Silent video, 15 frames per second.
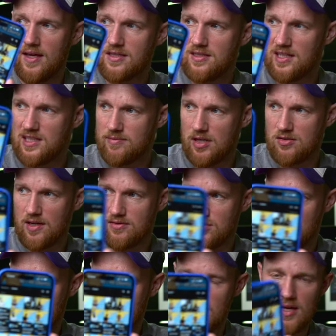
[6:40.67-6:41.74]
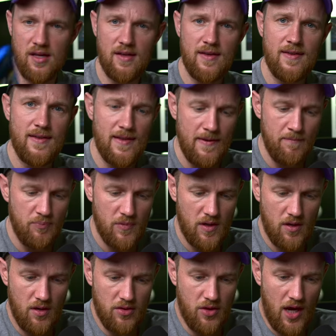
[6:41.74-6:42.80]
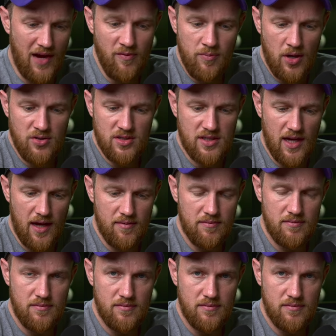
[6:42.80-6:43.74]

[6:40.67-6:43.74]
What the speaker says: 6 in my drafts, so you can see it, that I haven't posted yet.